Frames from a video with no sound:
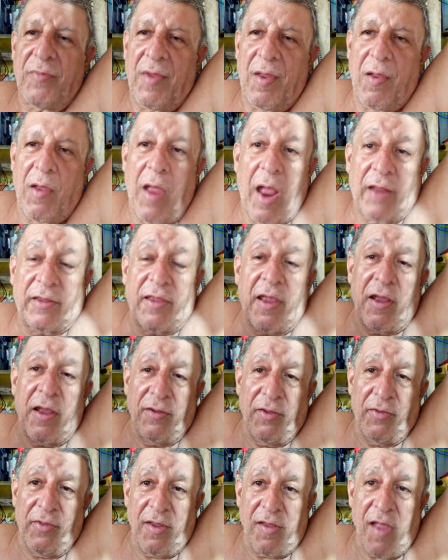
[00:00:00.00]
At the
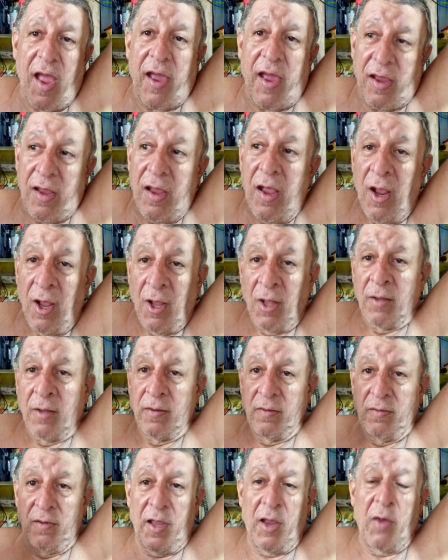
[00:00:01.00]
end of the day,
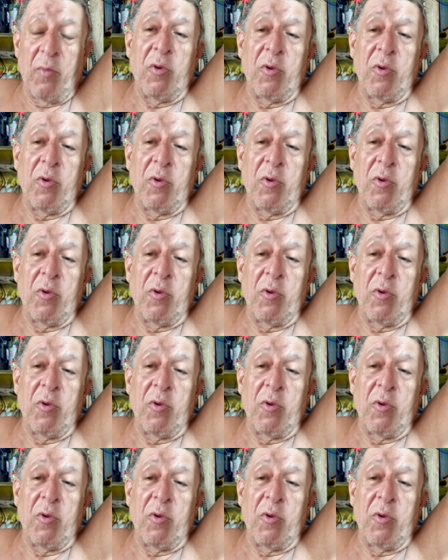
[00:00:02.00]
it